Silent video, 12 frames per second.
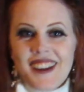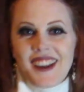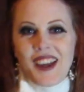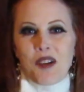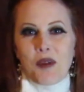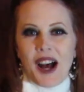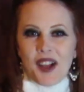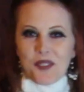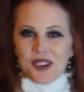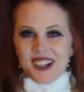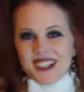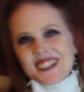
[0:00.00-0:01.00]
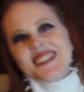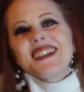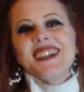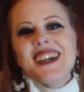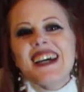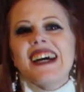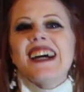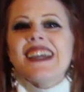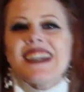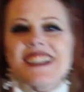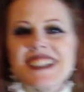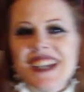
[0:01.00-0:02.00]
Hey wild ones, it's